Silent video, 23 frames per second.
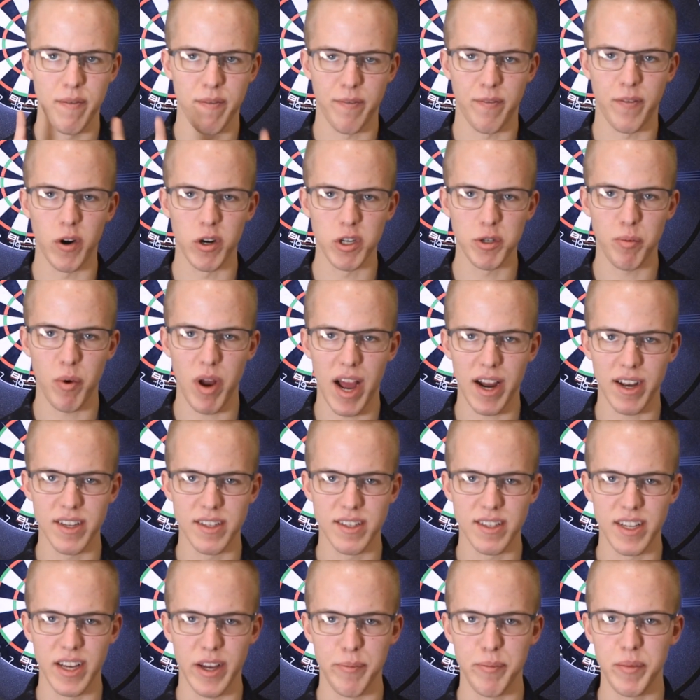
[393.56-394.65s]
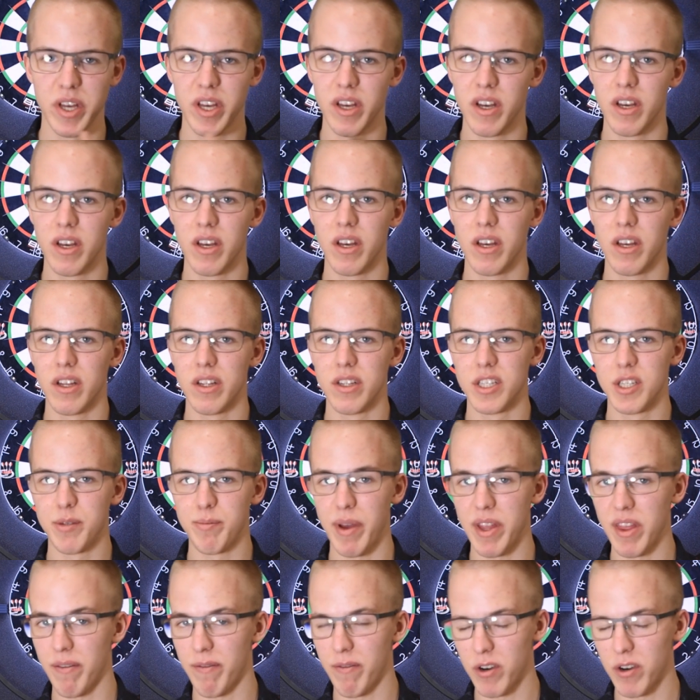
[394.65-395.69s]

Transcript: First practice tip, spend the